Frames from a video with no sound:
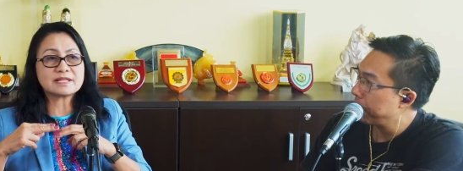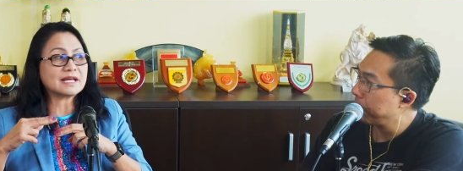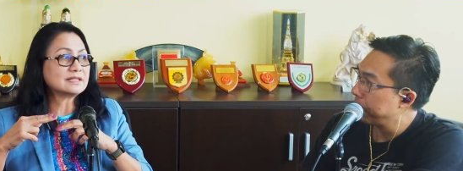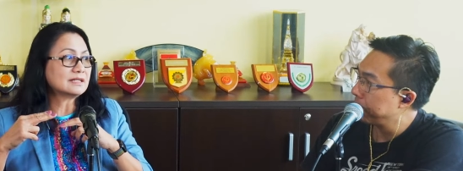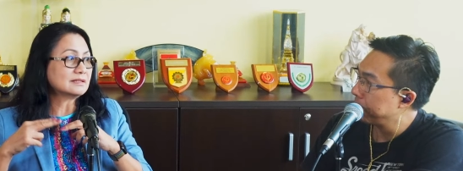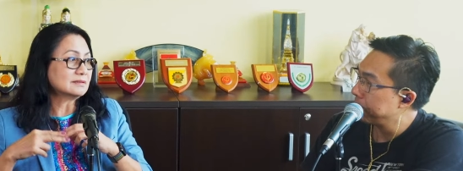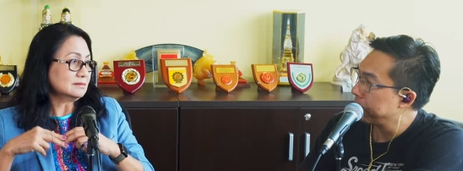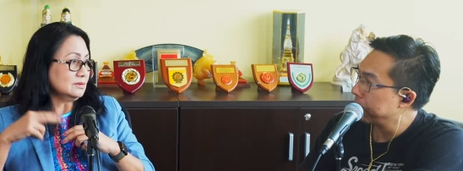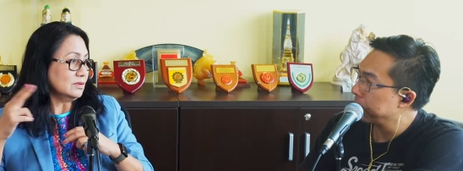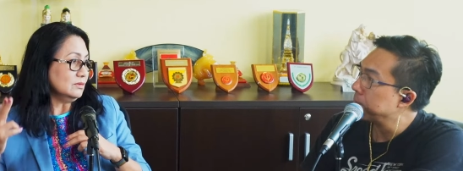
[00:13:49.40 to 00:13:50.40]
Speaker 1: that uh,
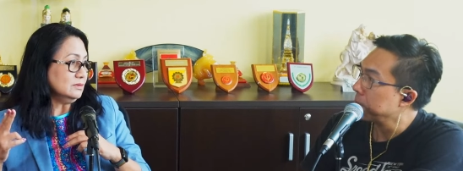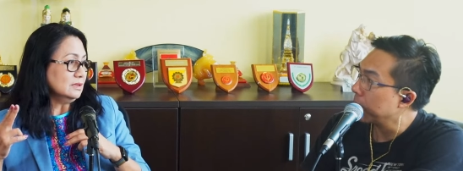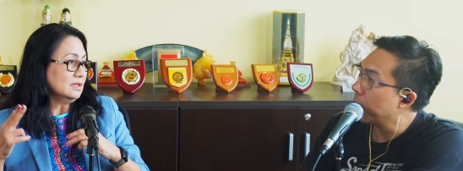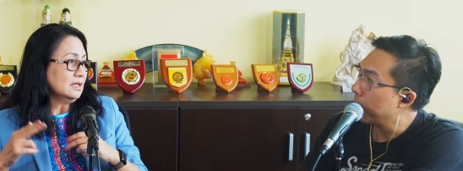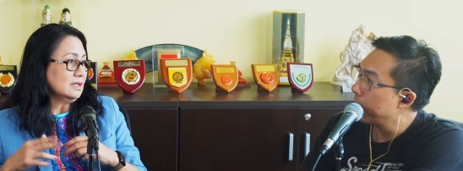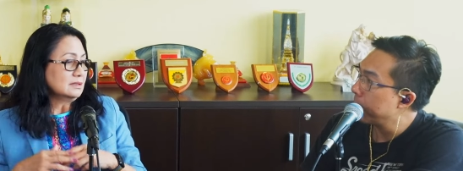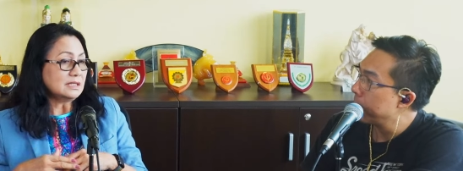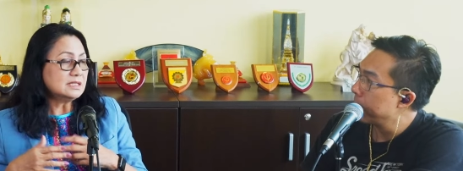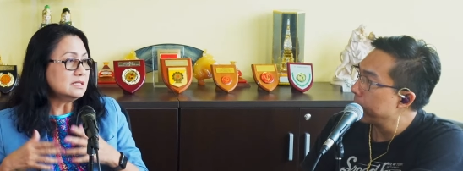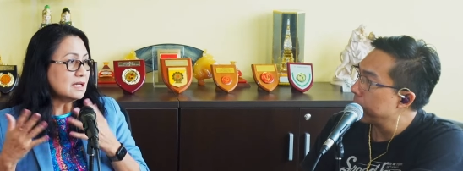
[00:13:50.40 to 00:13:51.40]
you know yeah.
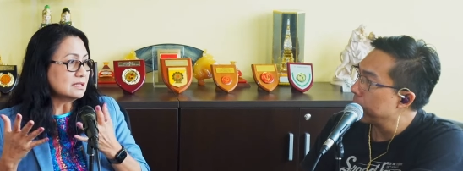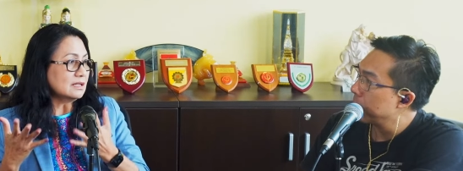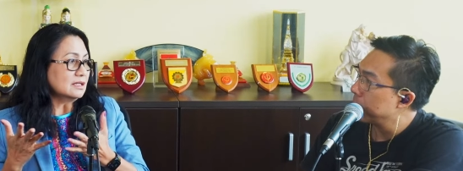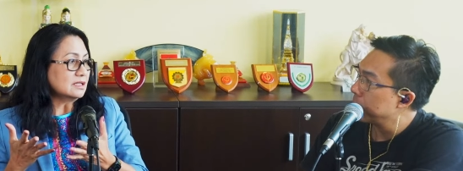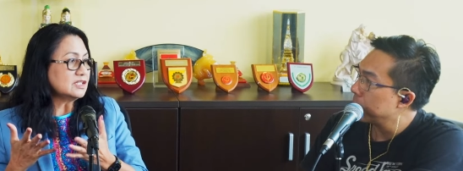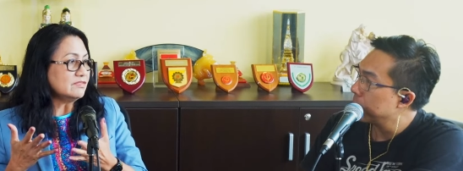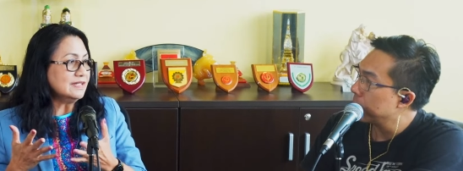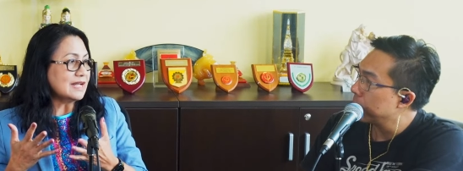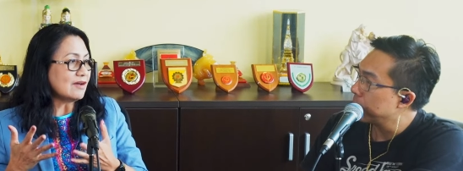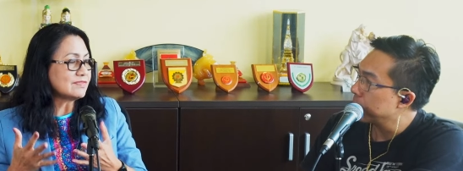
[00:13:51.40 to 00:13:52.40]
that he had uh,
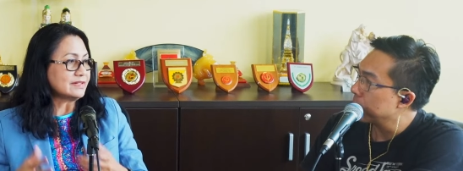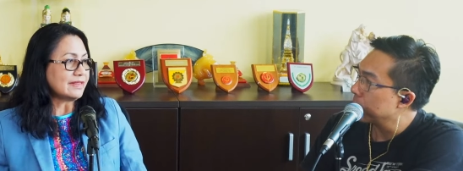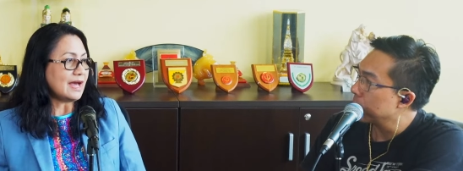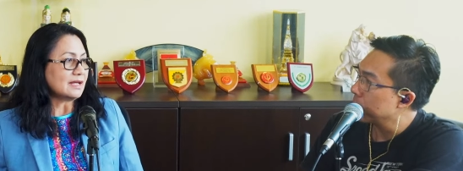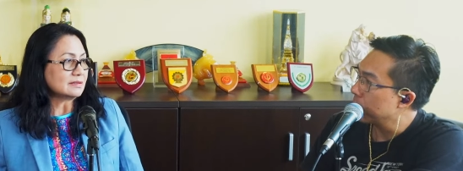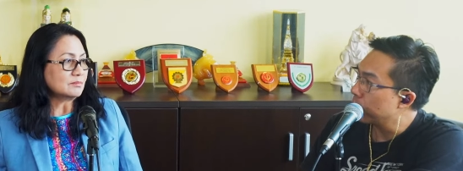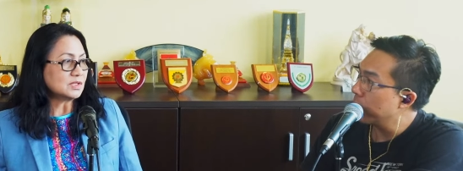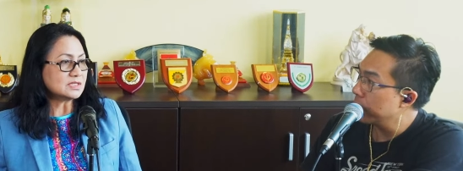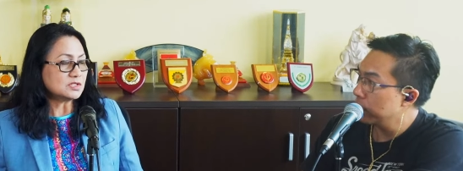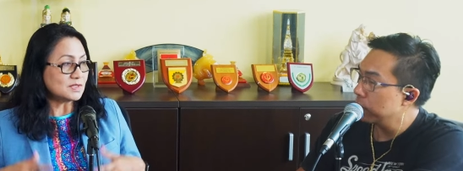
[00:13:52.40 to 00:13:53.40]
given after that right.
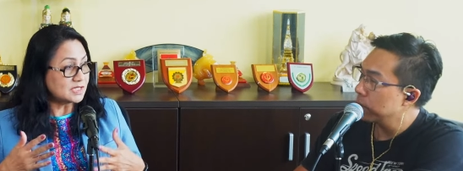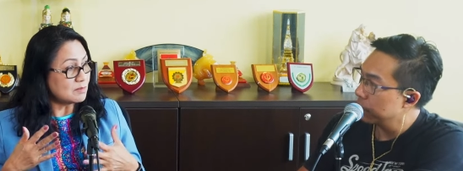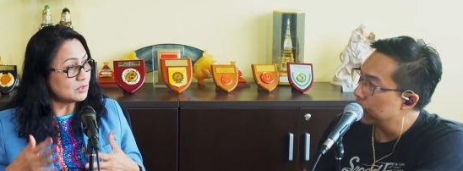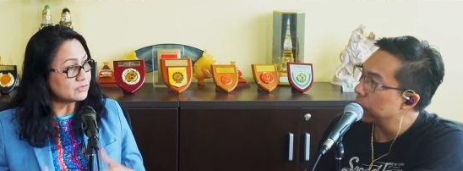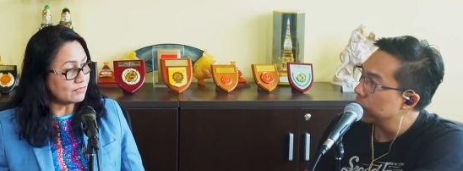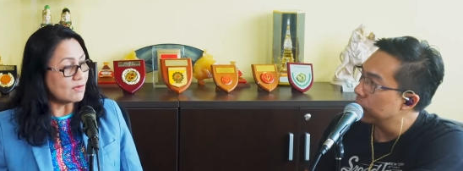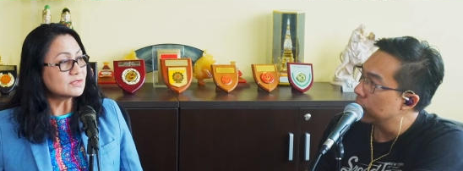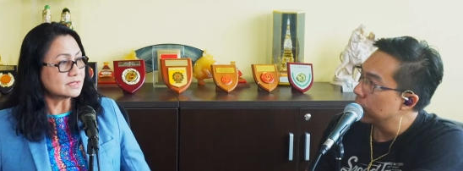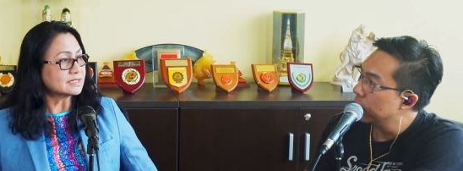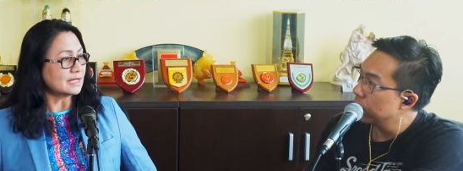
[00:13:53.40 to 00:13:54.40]
because he was able to
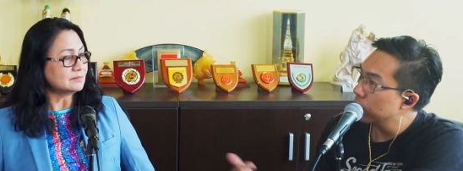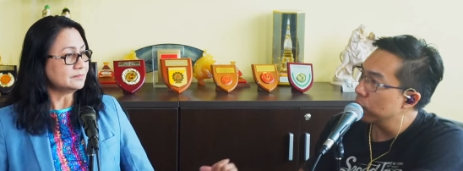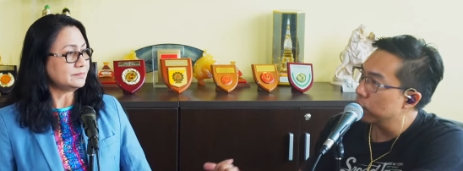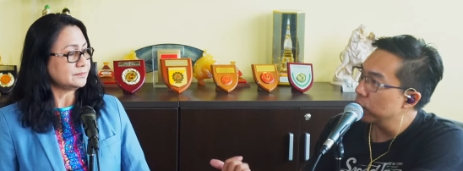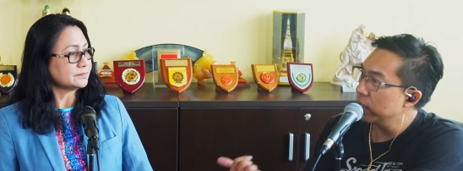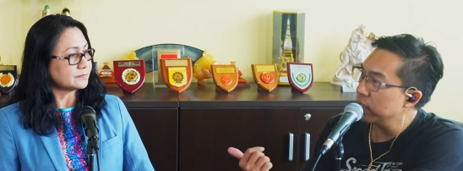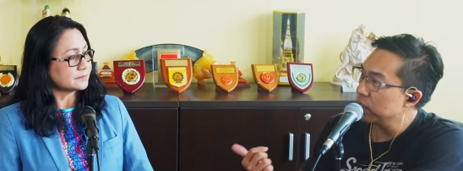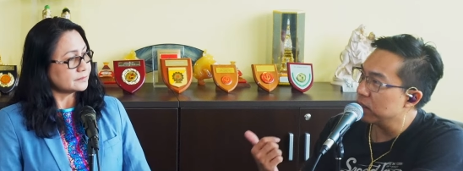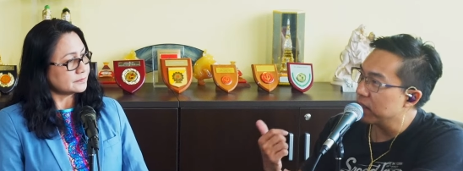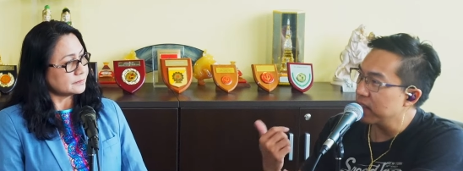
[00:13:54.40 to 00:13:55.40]
focus. Yeah. So
Speaker 2: so
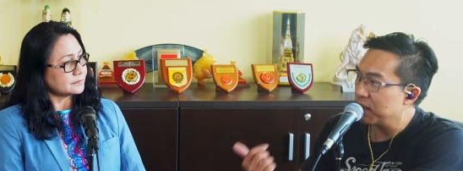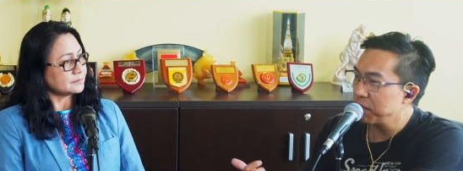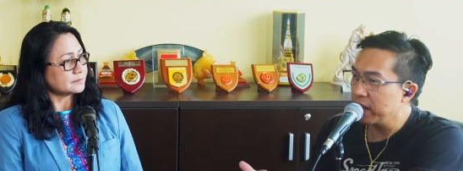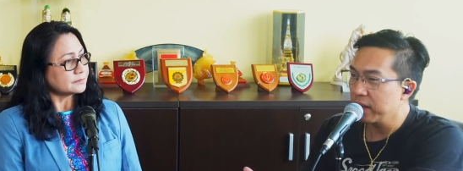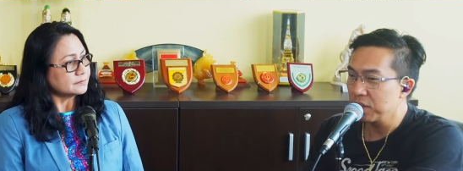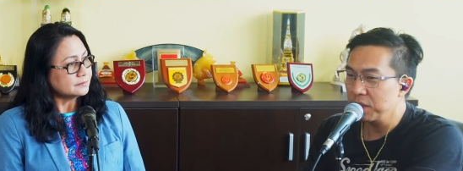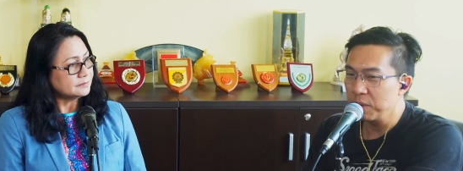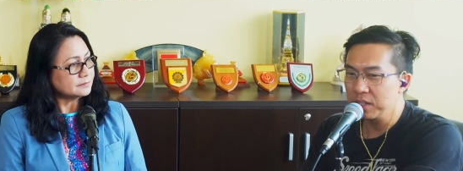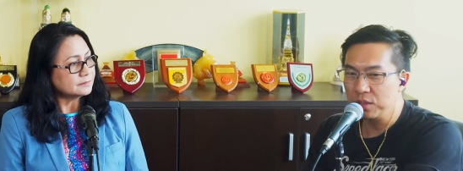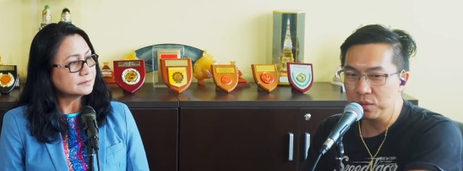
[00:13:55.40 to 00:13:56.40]
that's that's something I actually
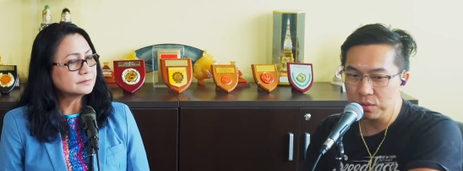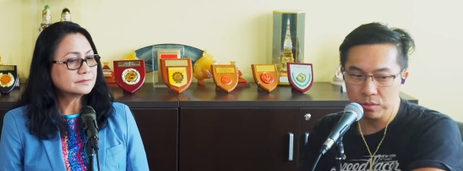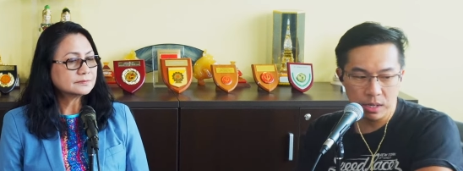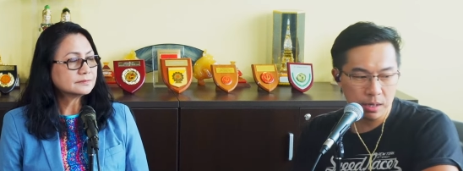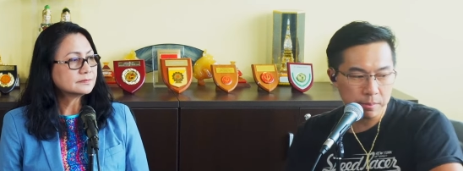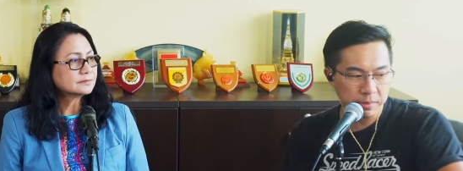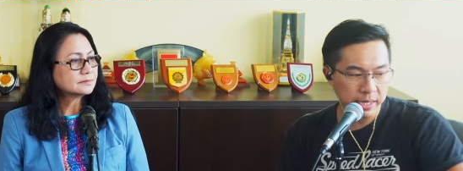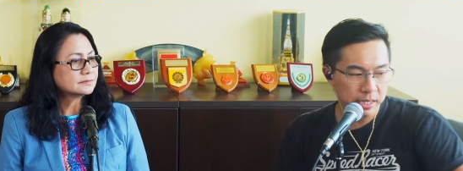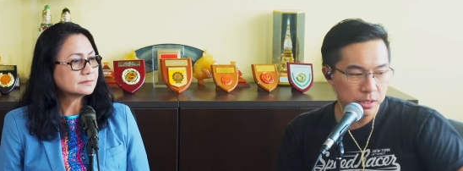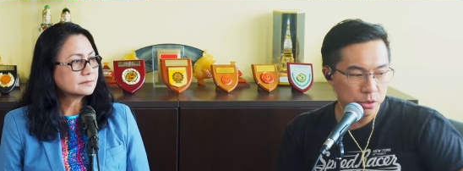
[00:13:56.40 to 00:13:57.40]
wanted to um,
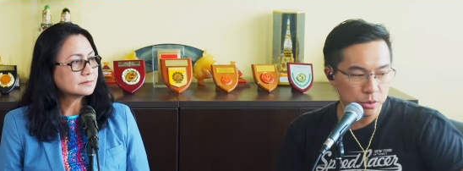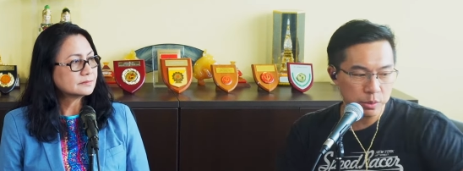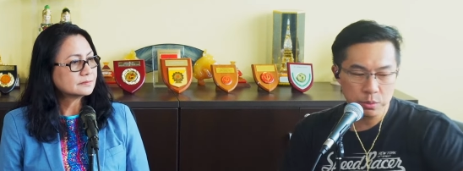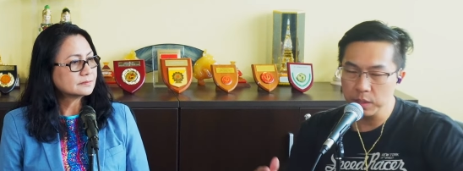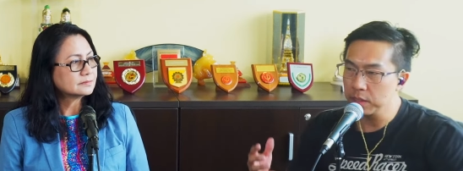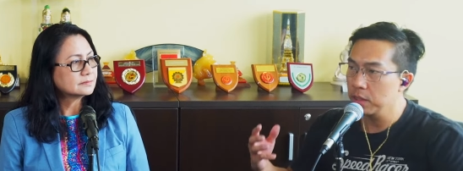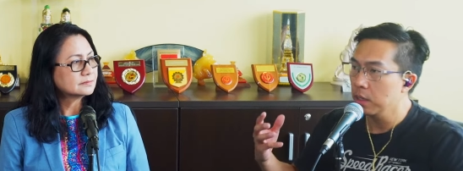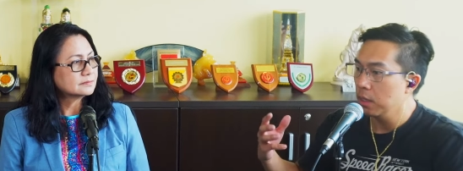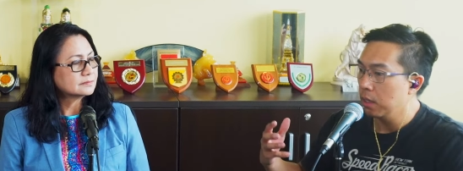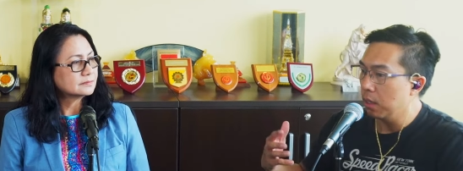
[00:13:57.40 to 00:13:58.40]
get into, which was
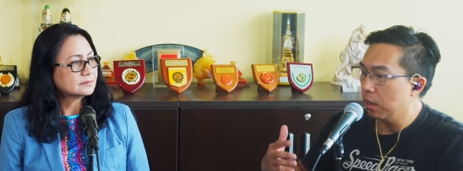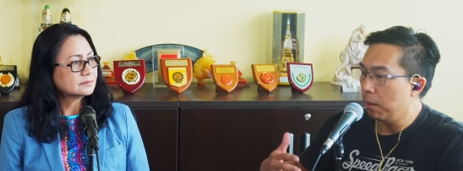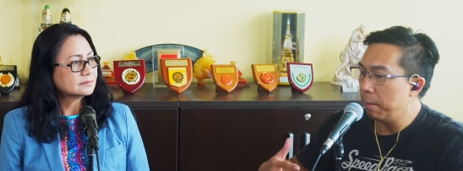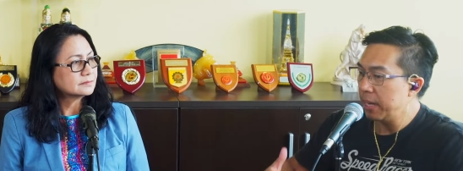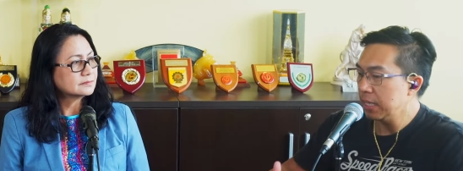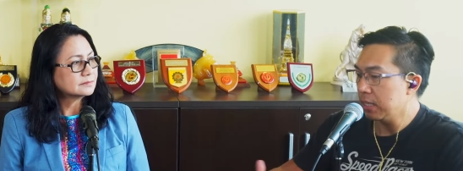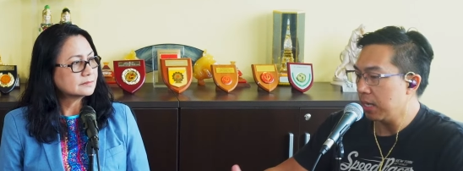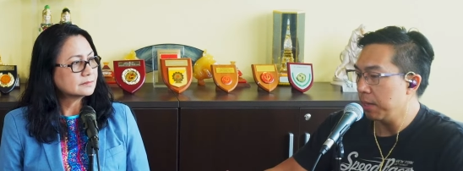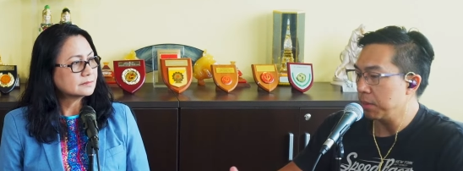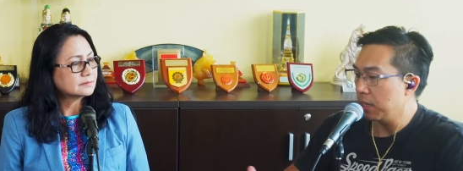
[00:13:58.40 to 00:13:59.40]
many a
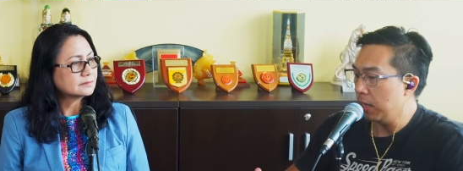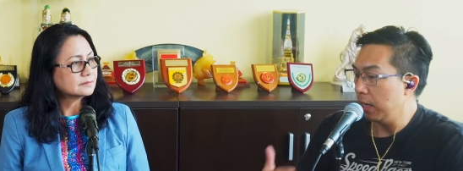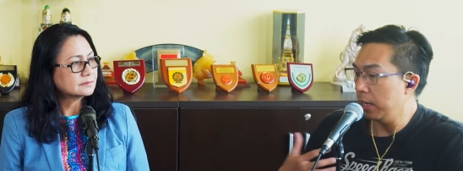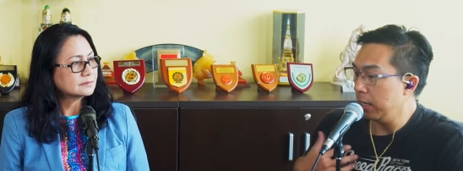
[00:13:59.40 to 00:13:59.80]
times. I,